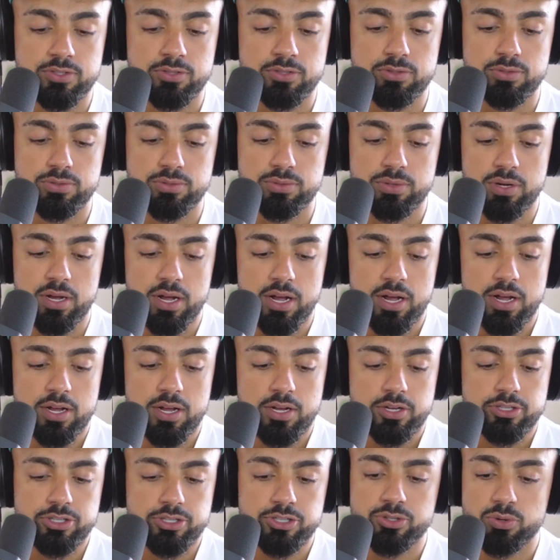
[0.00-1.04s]
to
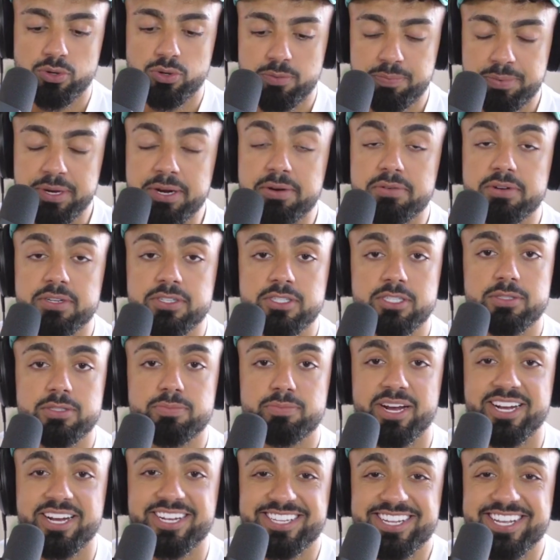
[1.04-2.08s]
your appearance,
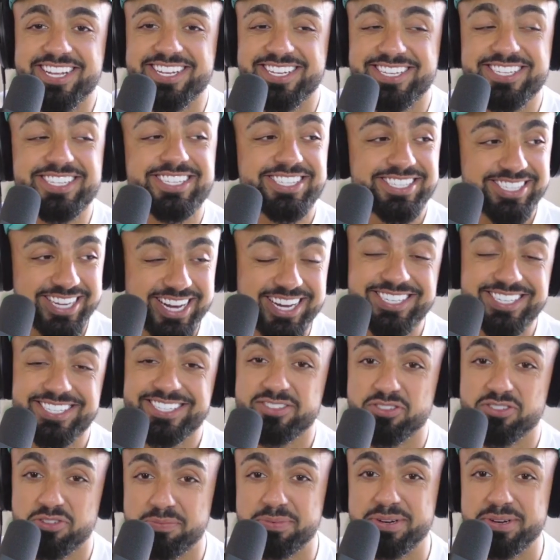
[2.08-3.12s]
but yes,
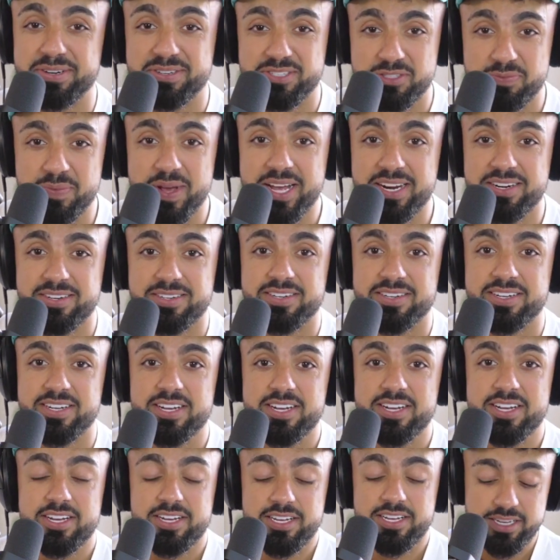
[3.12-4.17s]
your appearance matter.
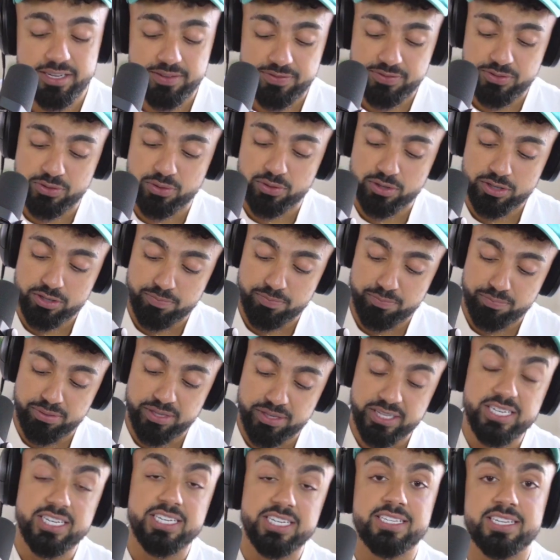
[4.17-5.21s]
If you're
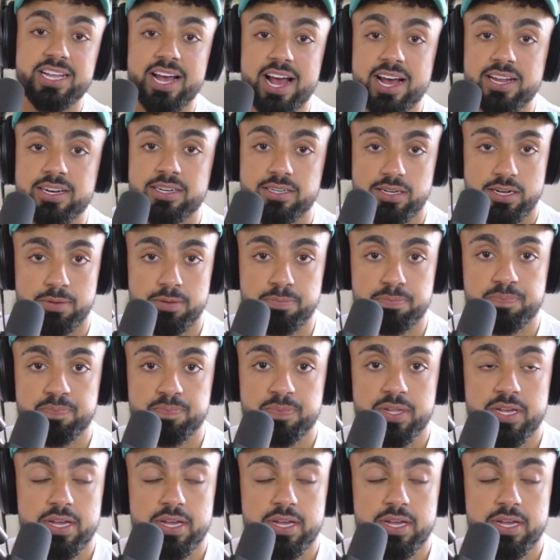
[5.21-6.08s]
completely tatted up